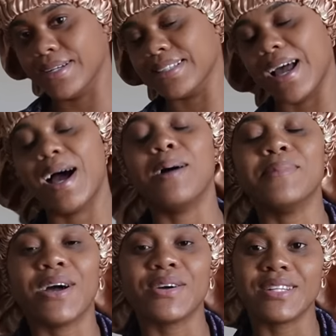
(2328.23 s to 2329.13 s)
yeah, I'm
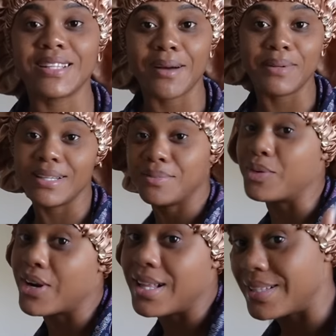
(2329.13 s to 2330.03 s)
not gonna dabble
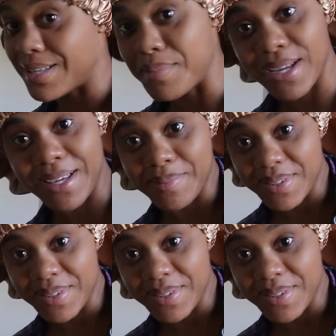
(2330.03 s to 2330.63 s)
anymore, else I'm gonna keep